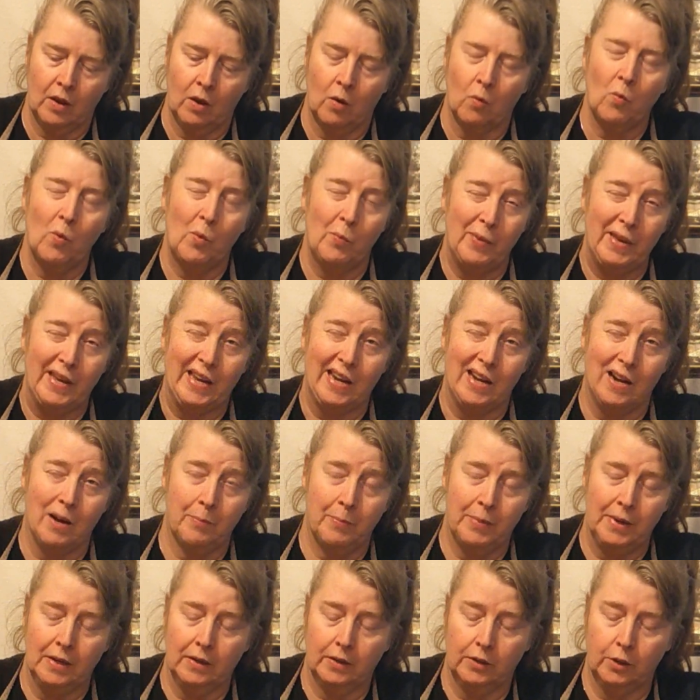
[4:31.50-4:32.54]
We'll pick it
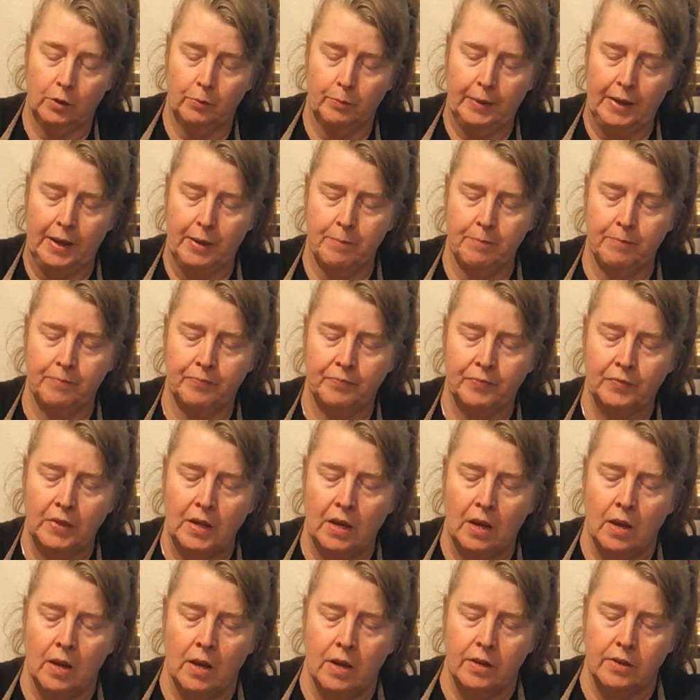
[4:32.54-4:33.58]
up in a little bit.
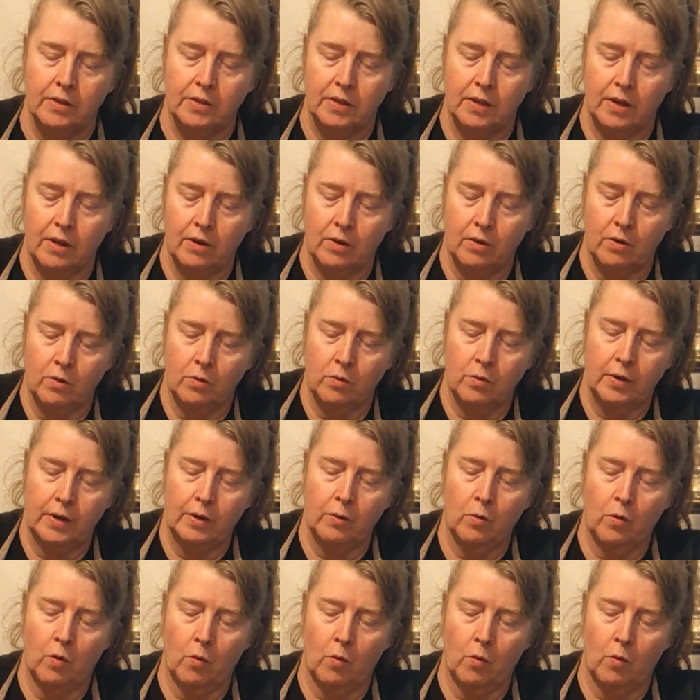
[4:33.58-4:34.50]
So